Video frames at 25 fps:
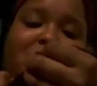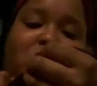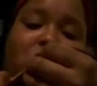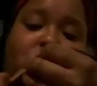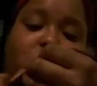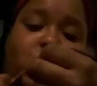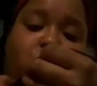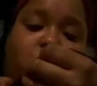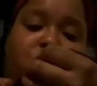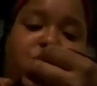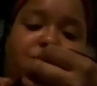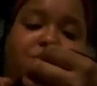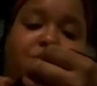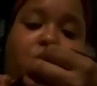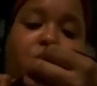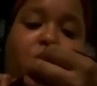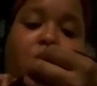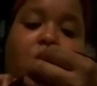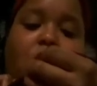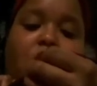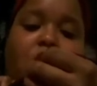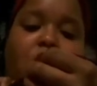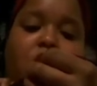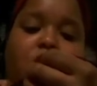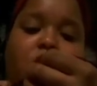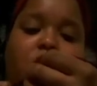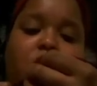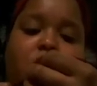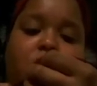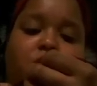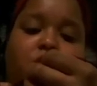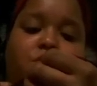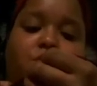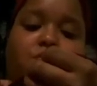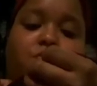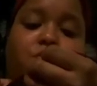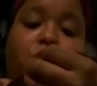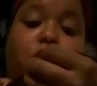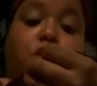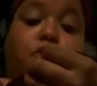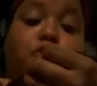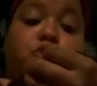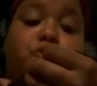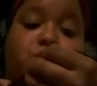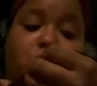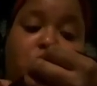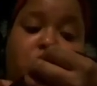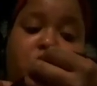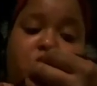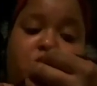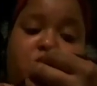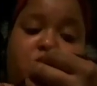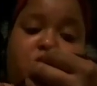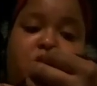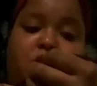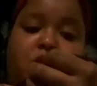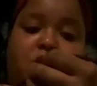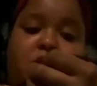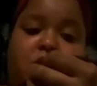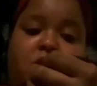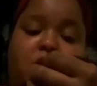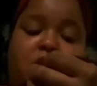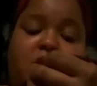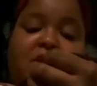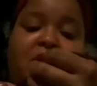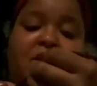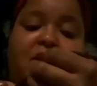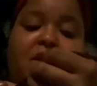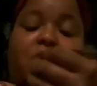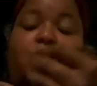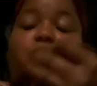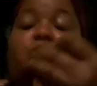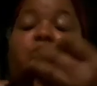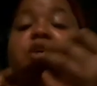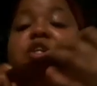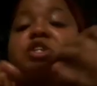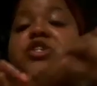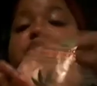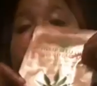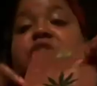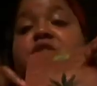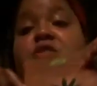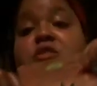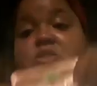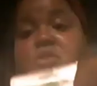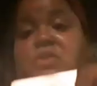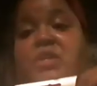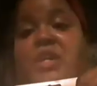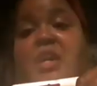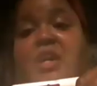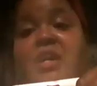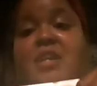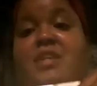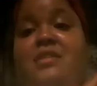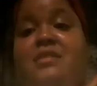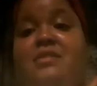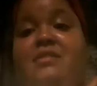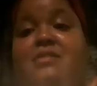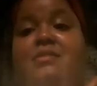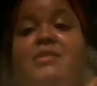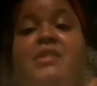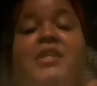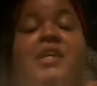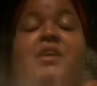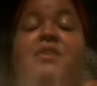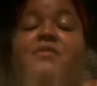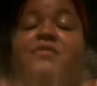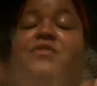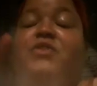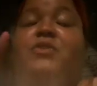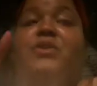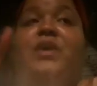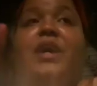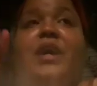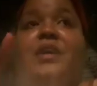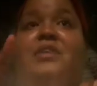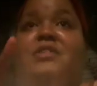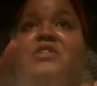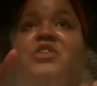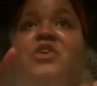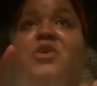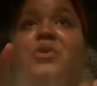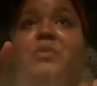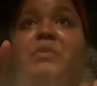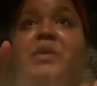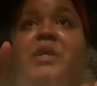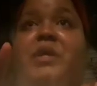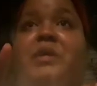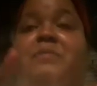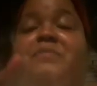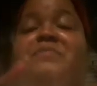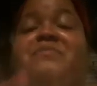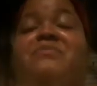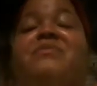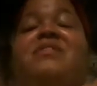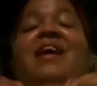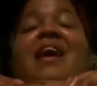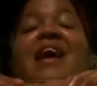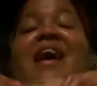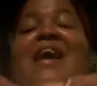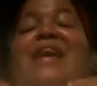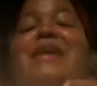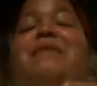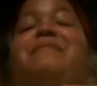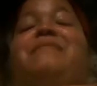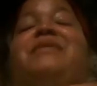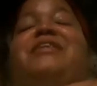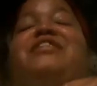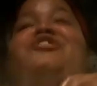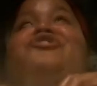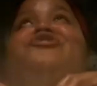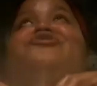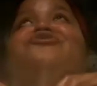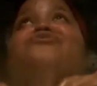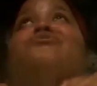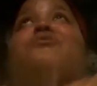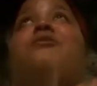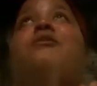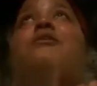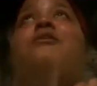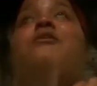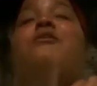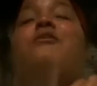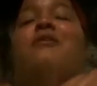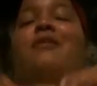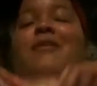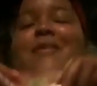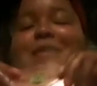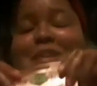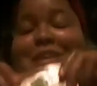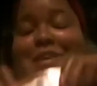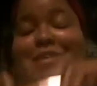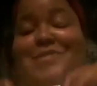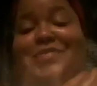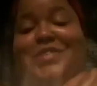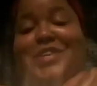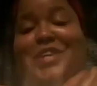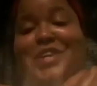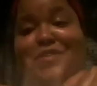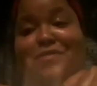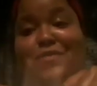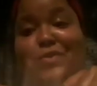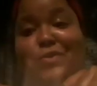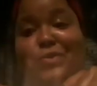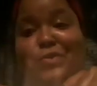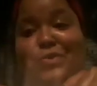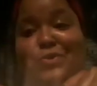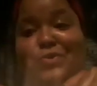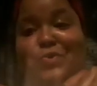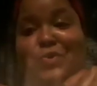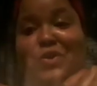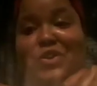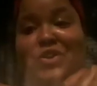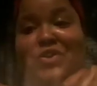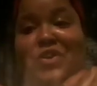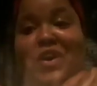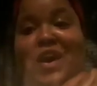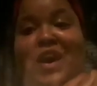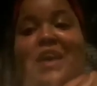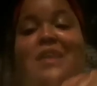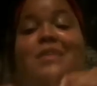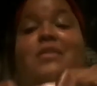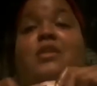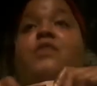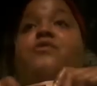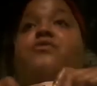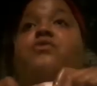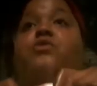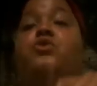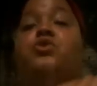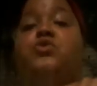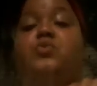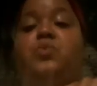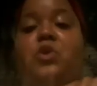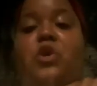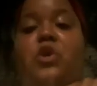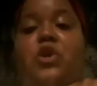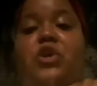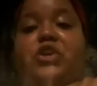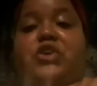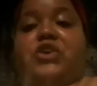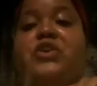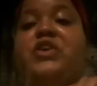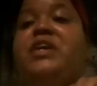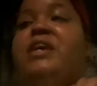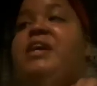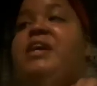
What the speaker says: it's with Moroccan rose water, which, you guys, if you guys know me, I am a strong advocate for rose water. I love rose water